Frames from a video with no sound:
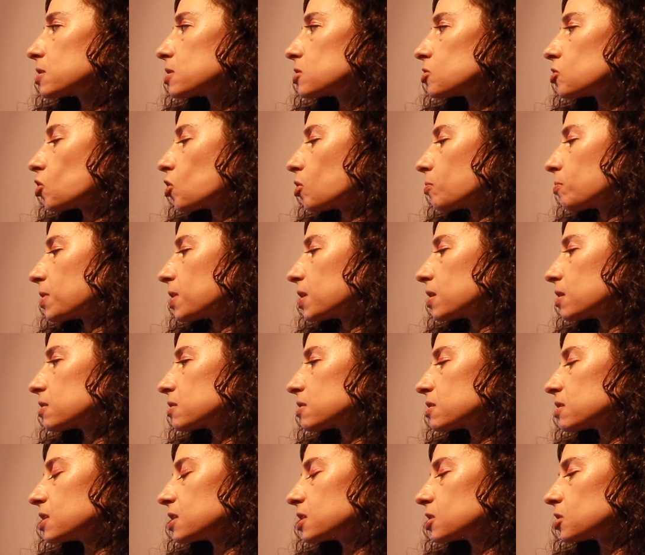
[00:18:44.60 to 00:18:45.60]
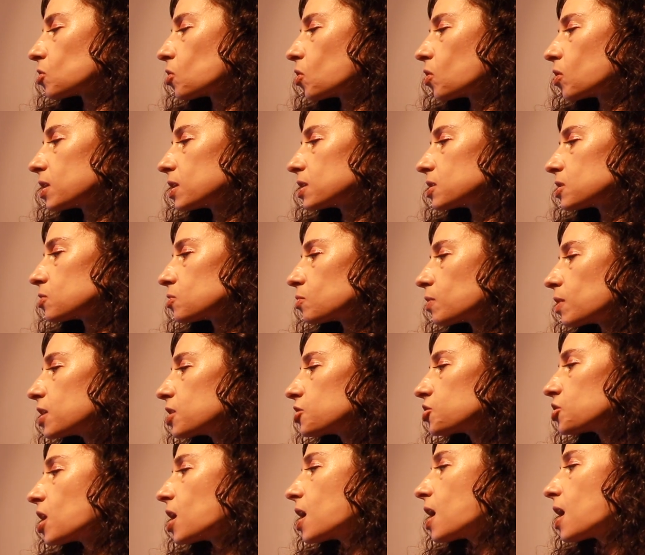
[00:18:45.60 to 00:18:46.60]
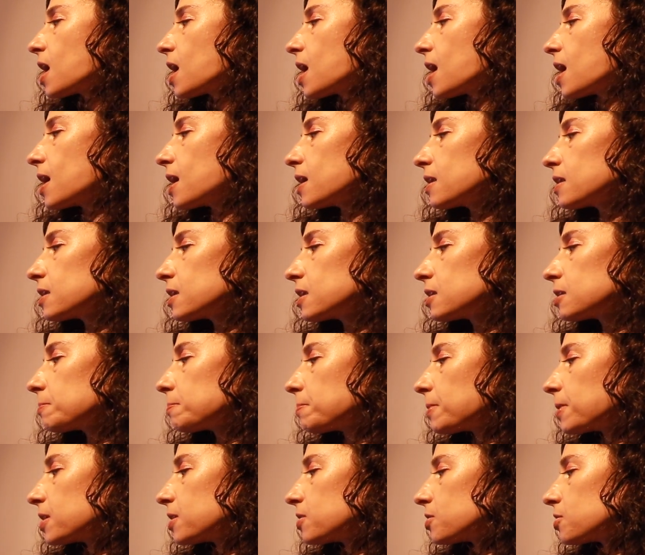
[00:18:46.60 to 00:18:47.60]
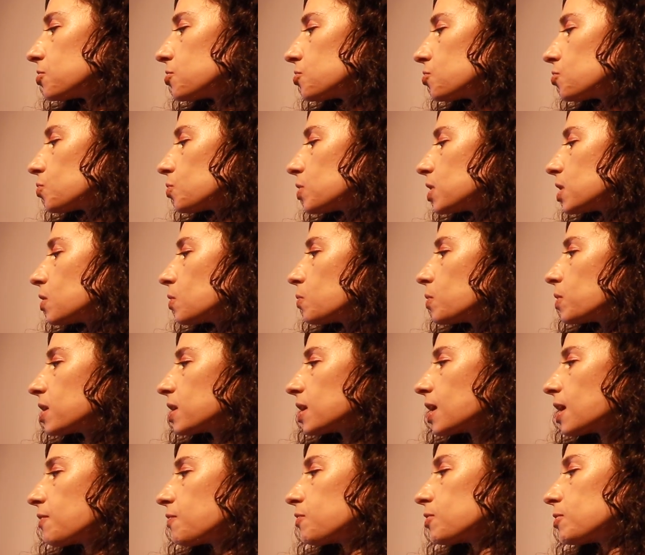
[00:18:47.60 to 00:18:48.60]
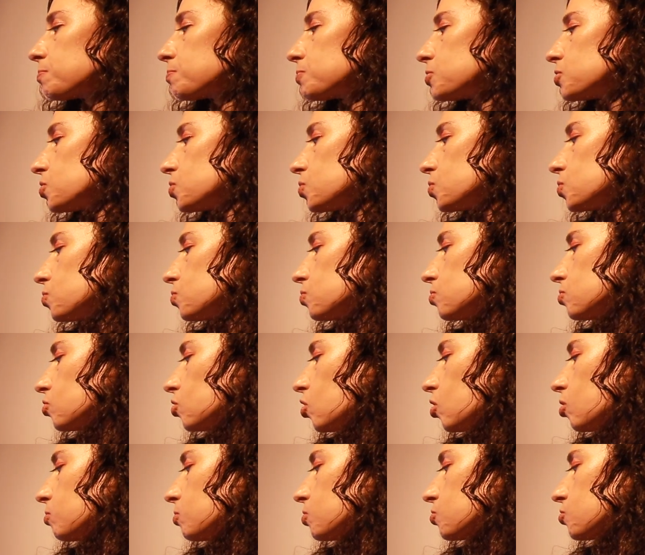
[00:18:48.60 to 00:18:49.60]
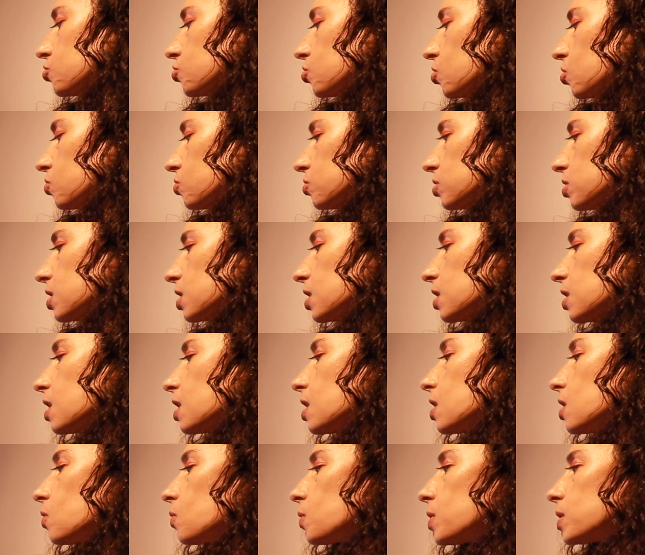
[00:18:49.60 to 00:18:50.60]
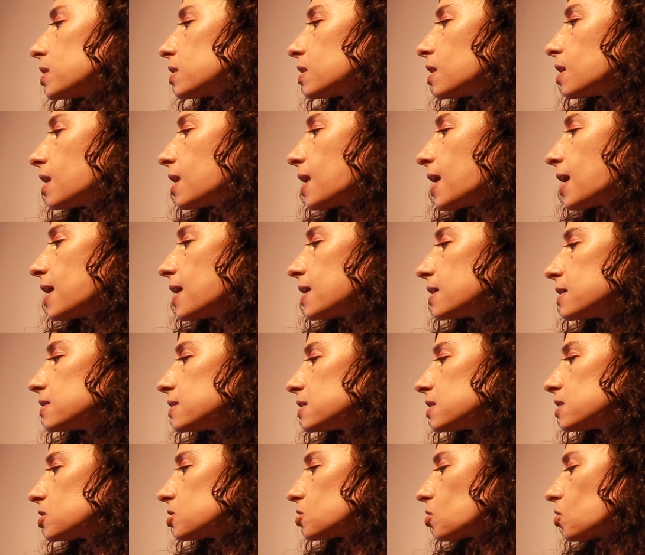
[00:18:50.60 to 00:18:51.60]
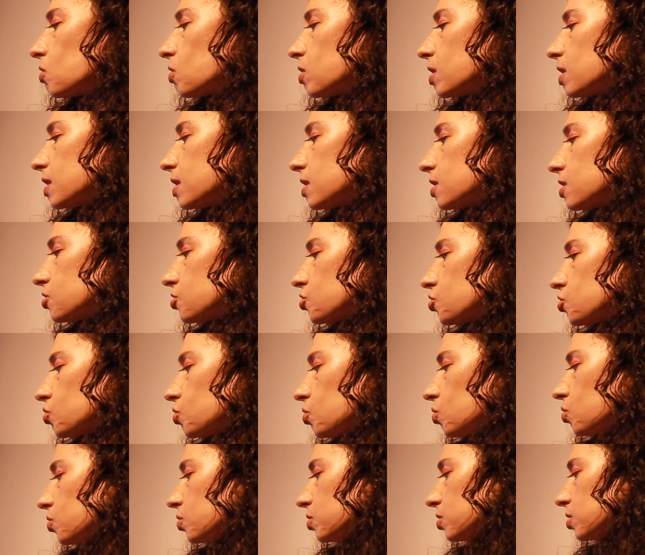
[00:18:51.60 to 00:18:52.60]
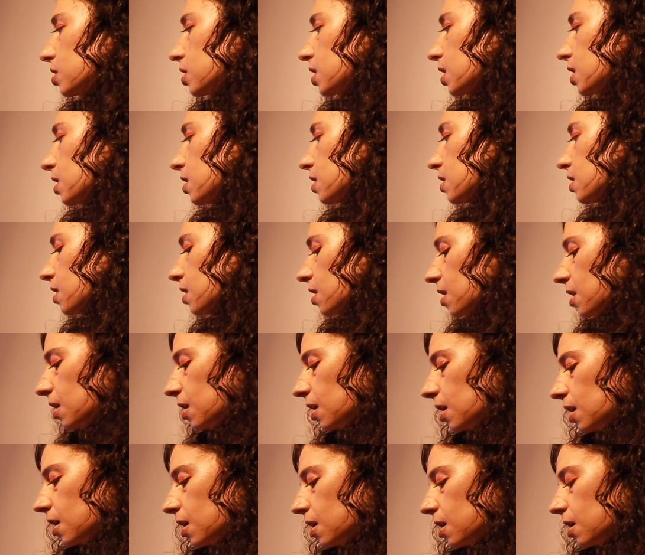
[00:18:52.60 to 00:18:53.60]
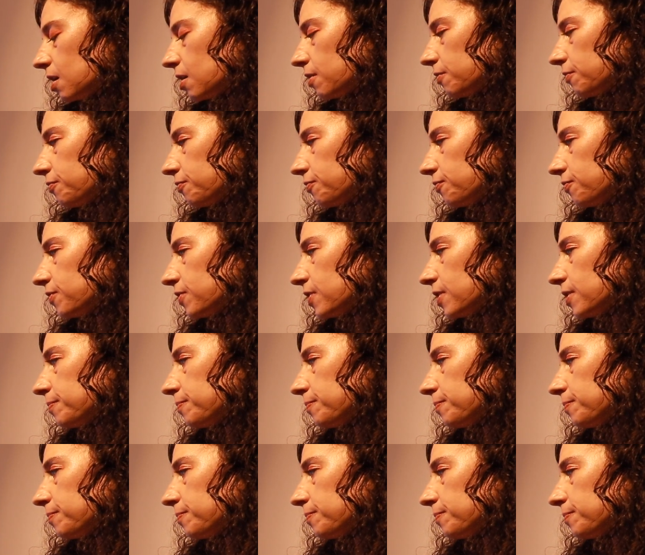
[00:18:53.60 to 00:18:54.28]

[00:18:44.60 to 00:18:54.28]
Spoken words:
systolic stretch, and in the pattern 3 we have a pseudonormal shortening with a late systolic shortening of